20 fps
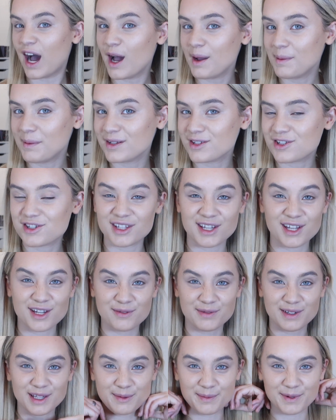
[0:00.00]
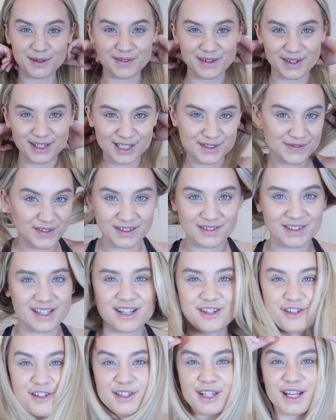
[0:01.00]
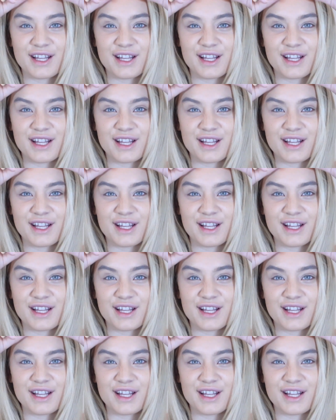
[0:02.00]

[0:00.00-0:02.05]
I'm actually a really big fan of this foundation.